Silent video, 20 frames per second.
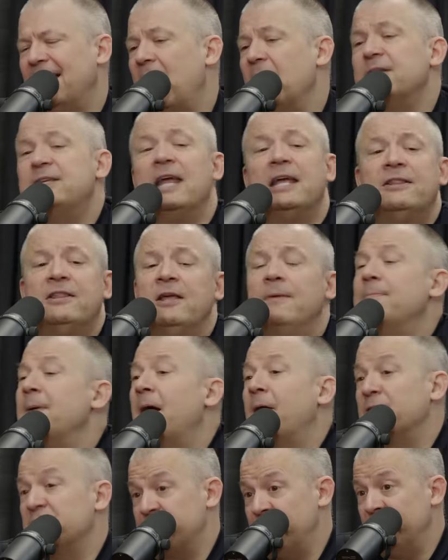I'd take the
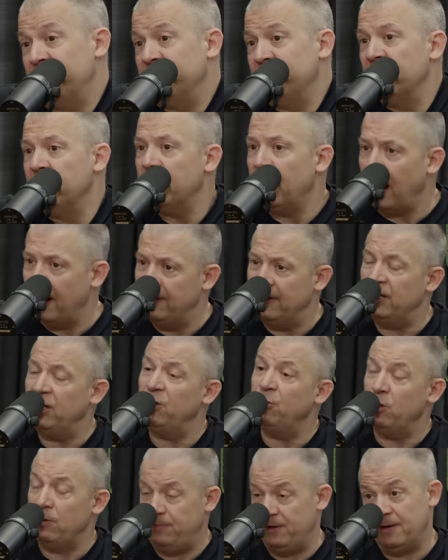embarrassment. I mean,
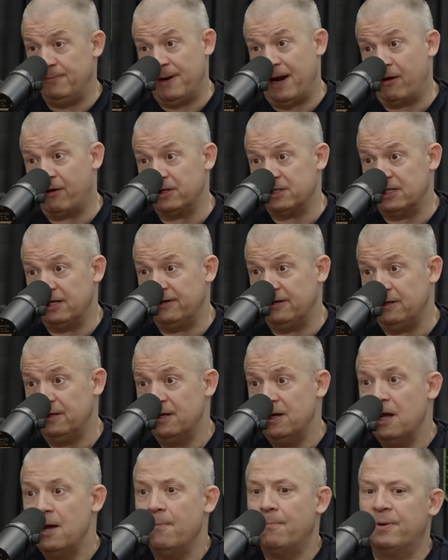it would be embarrassing,
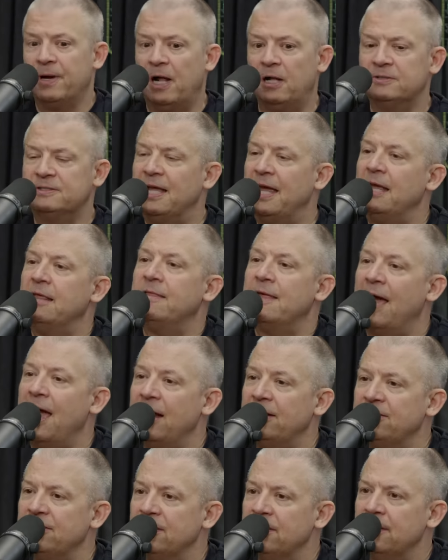but I'll take
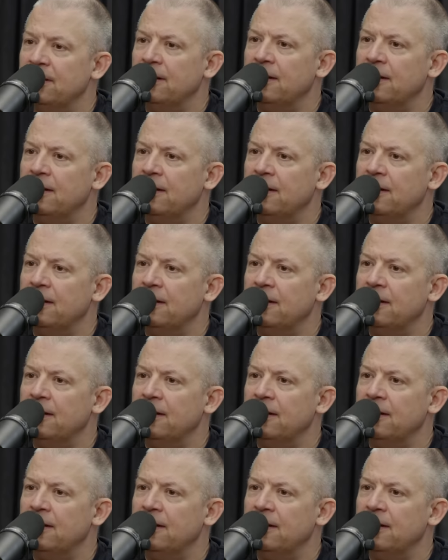that.